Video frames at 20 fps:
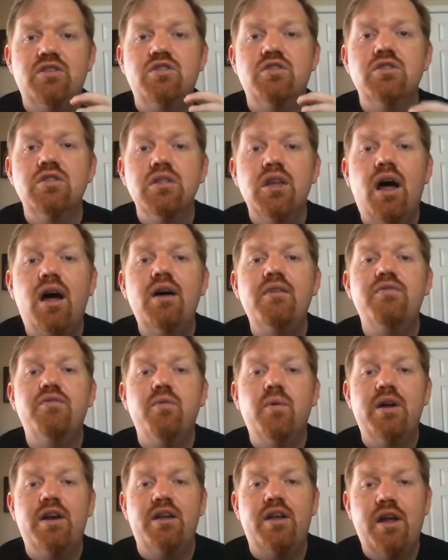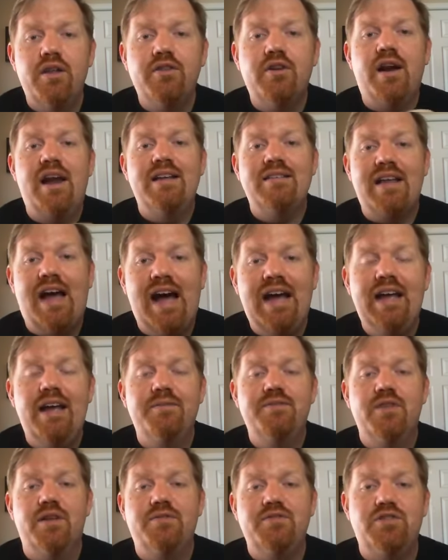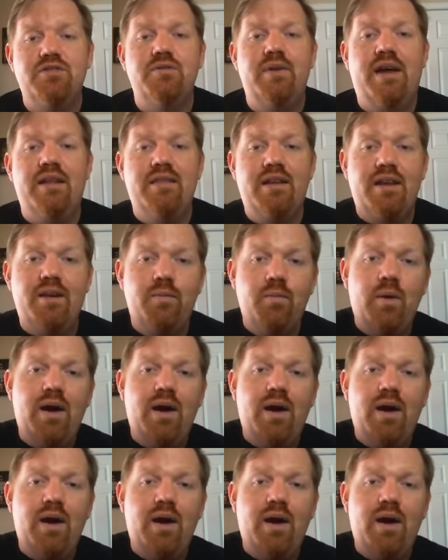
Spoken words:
love one another as I have loved you. And then he